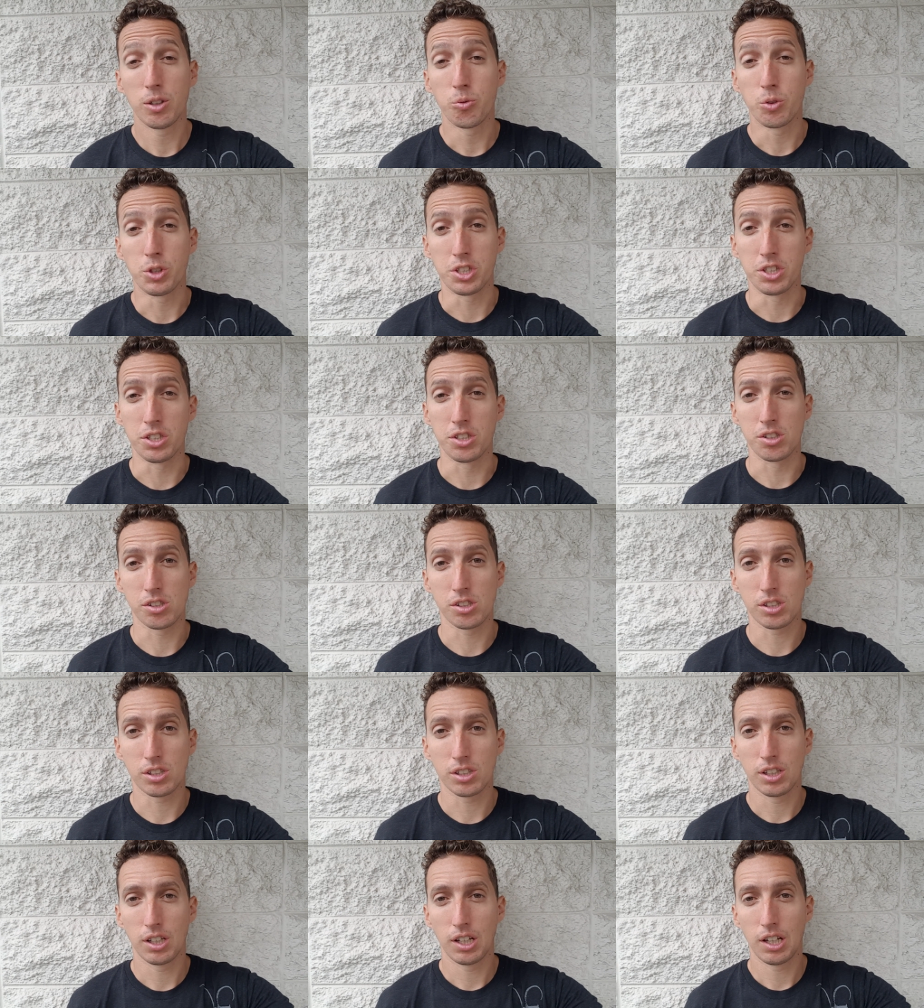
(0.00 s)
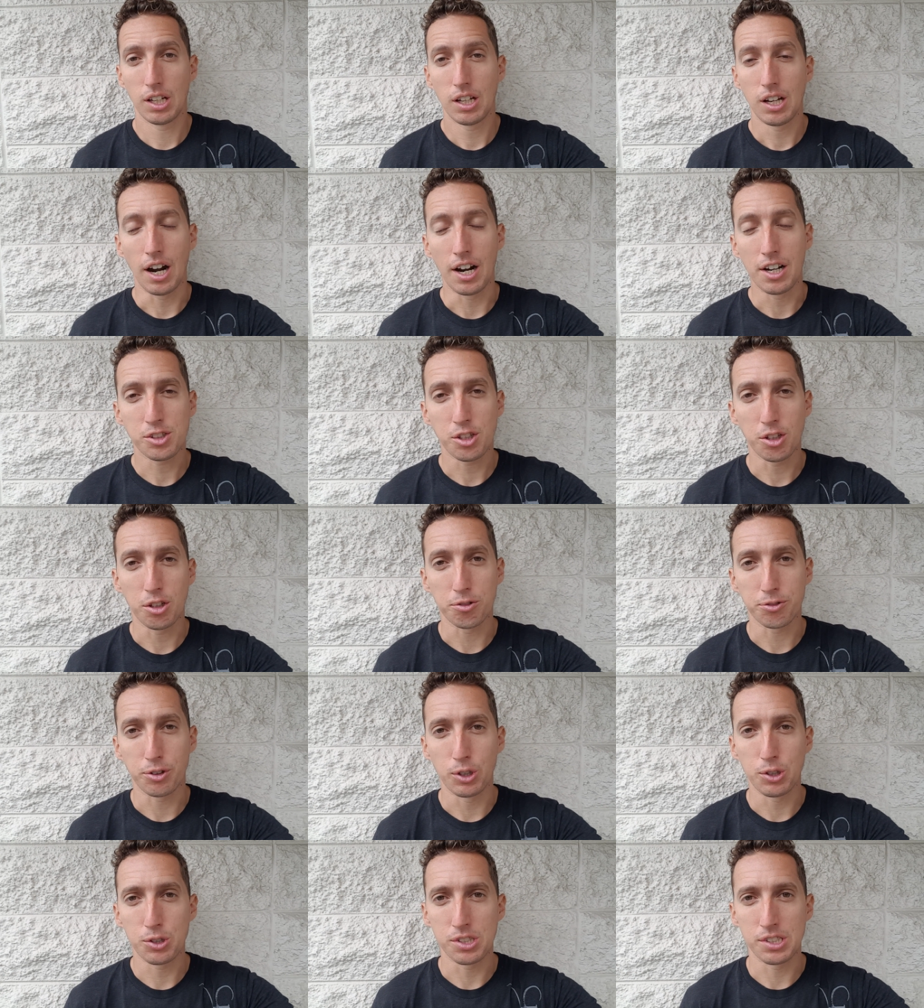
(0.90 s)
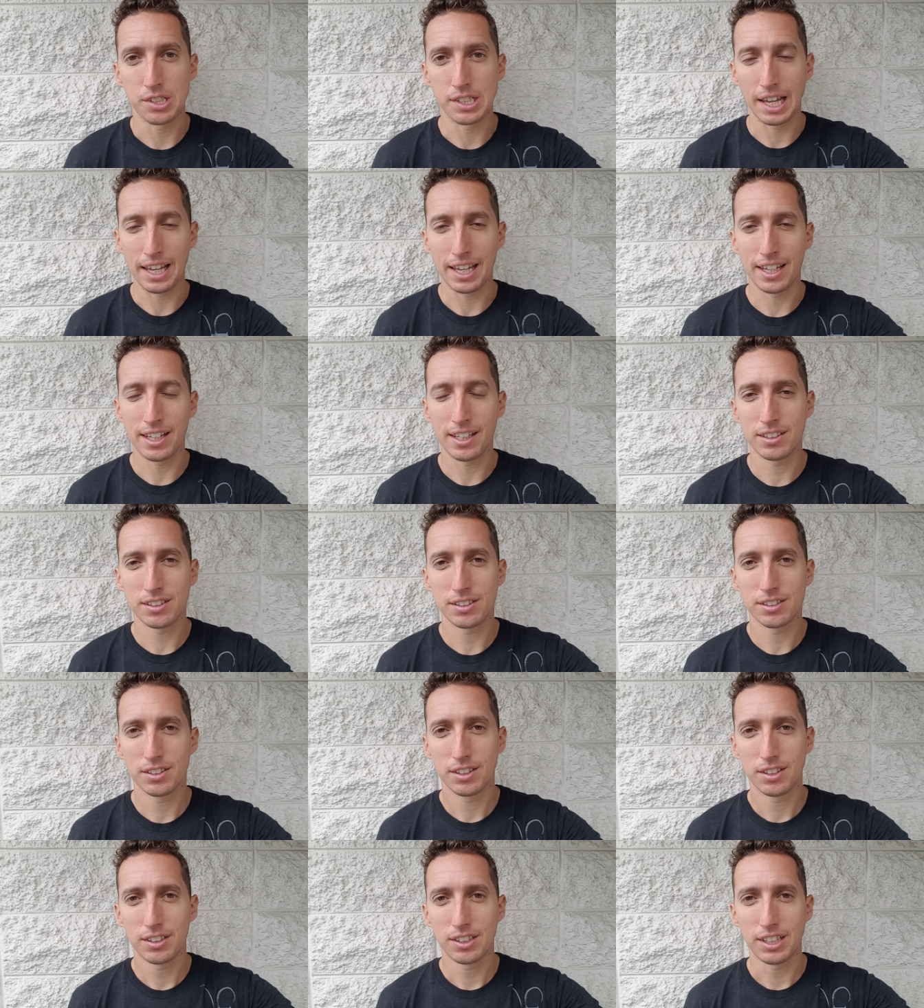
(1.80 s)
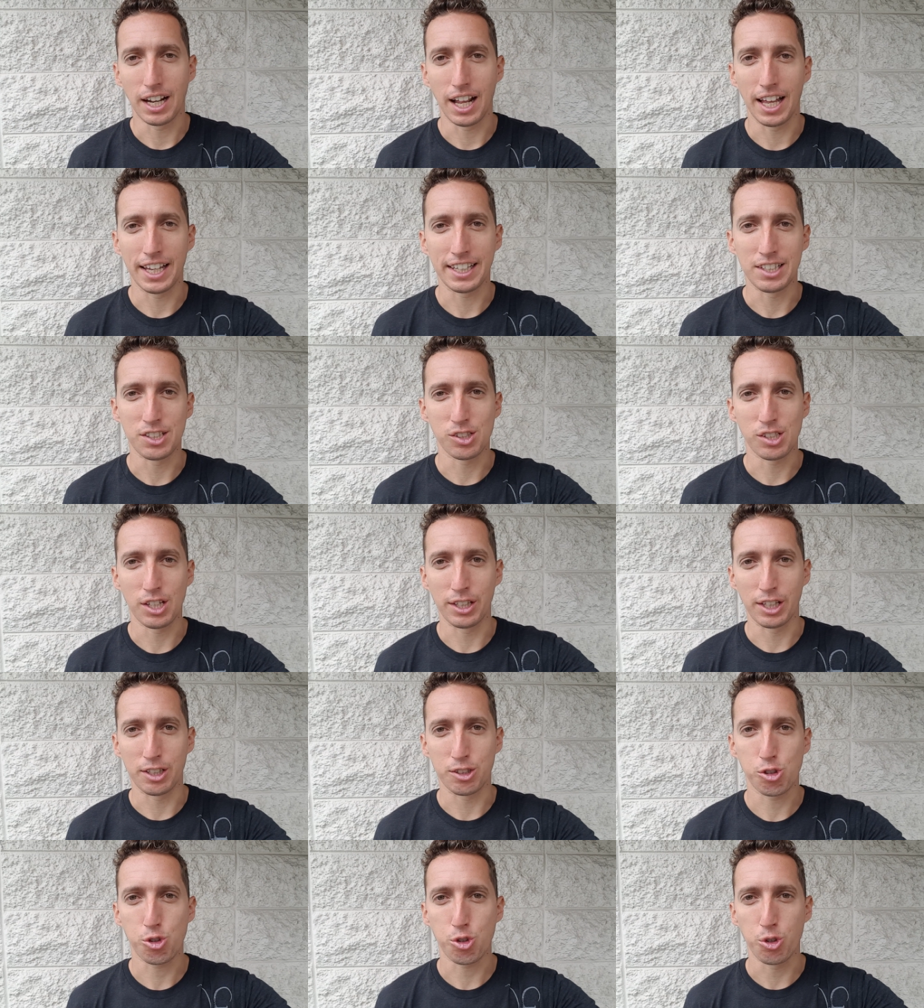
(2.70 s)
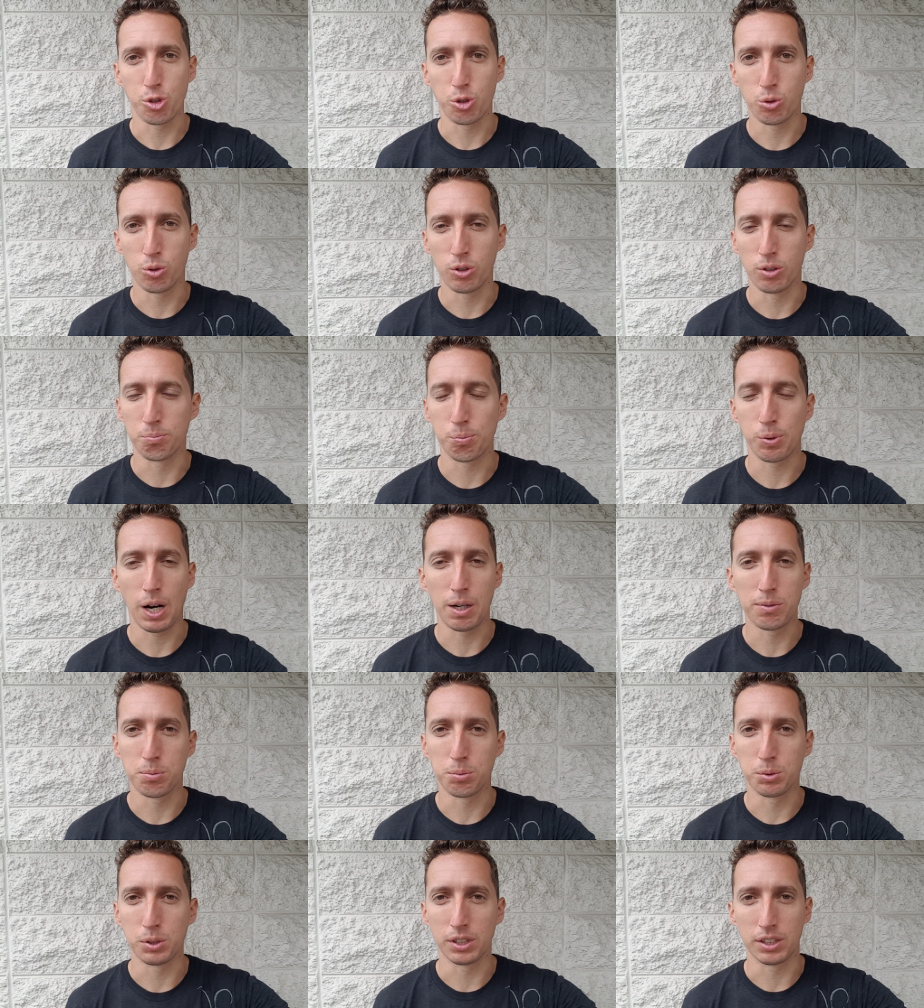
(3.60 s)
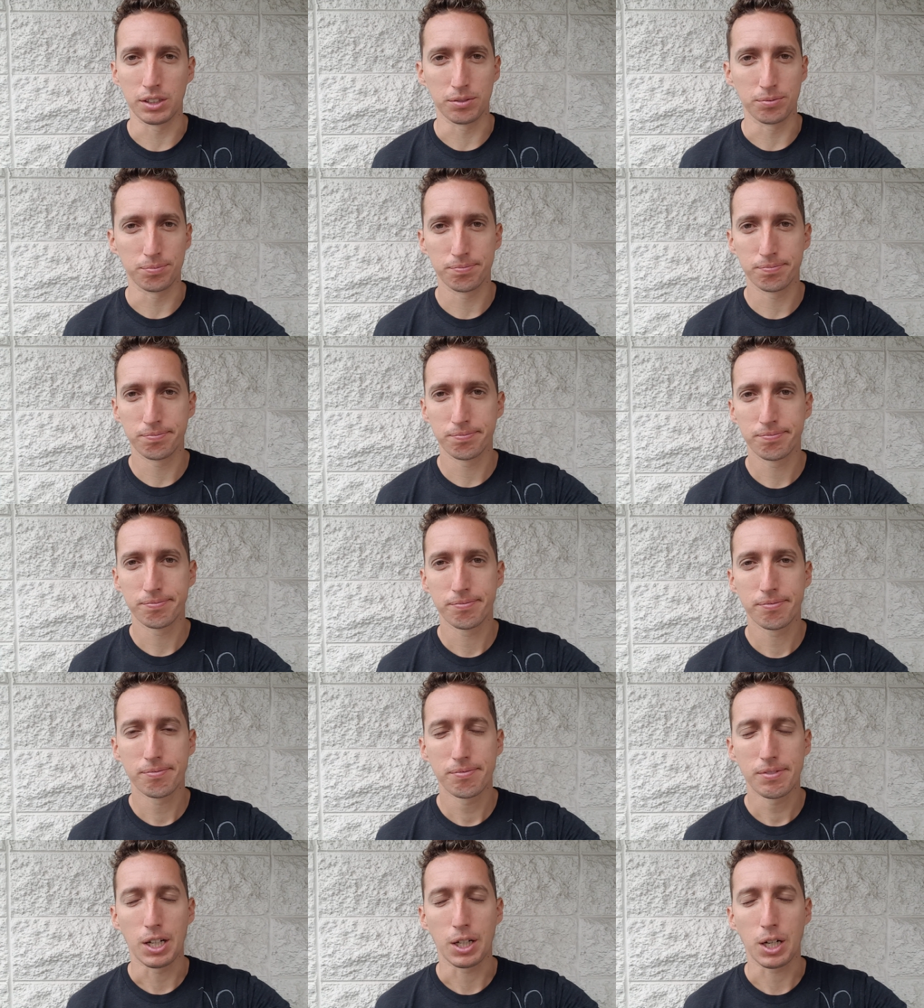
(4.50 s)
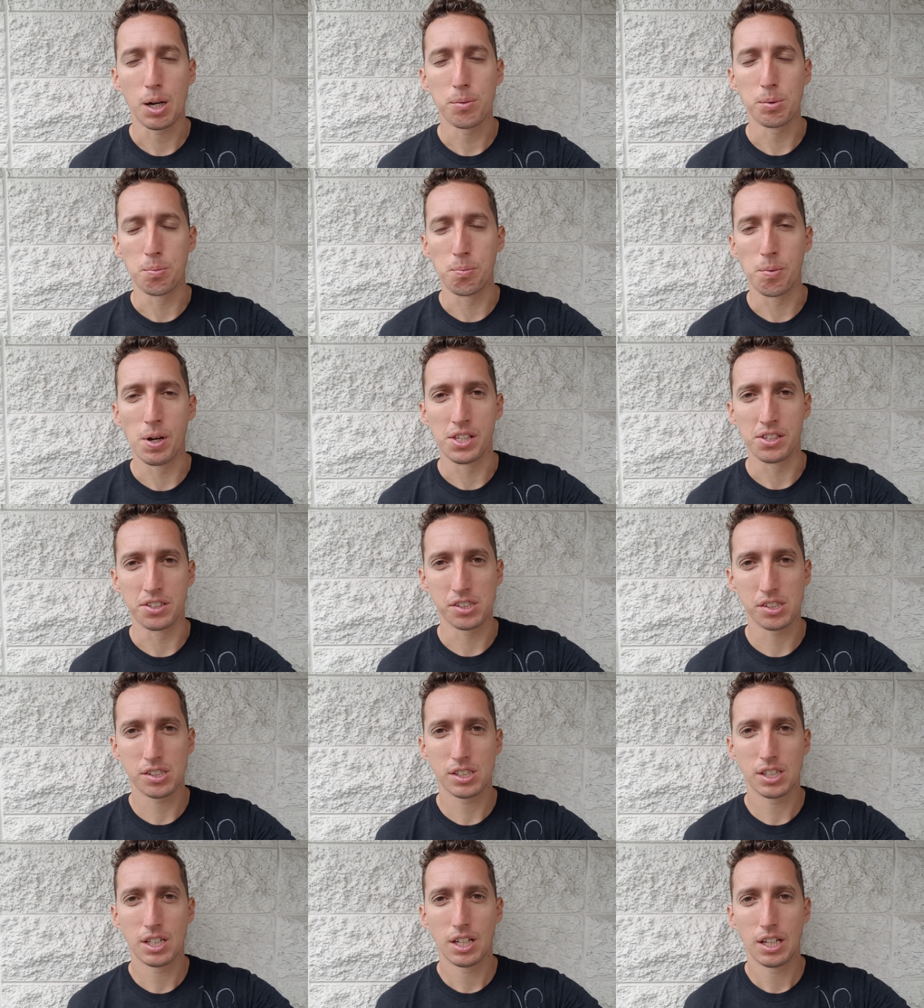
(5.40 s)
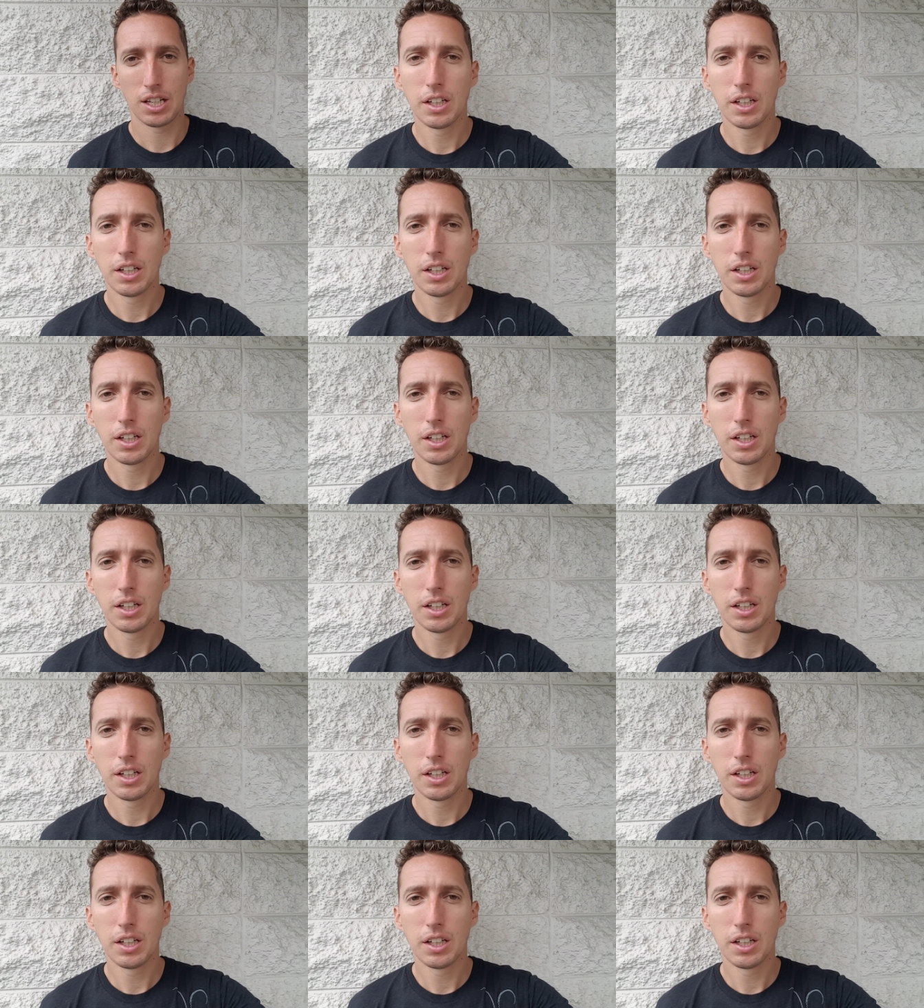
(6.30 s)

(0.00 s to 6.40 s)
which is honestly the first day that I can say that's true in probably a couple months.